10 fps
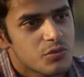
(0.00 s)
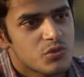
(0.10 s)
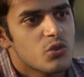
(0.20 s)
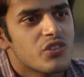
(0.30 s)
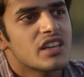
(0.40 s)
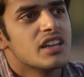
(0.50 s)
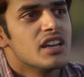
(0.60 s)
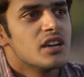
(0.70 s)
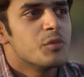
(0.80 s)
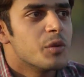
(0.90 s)
observing
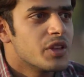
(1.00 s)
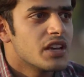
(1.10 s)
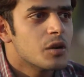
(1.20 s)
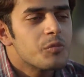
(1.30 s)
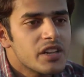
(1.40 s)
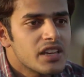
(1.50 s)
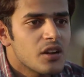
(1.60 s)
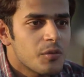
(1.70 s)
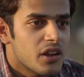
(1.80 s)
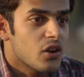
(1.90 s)
maybe a company
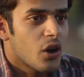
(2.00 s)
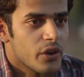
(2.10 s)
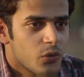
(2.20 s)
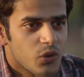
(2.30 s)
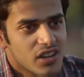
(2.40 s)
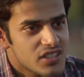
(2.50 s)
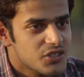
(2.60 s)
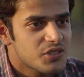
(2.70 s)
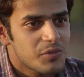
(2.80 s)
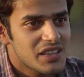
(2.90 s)
or how it works or
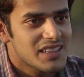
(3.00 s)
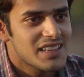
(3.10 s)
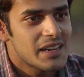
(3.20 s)
something like that.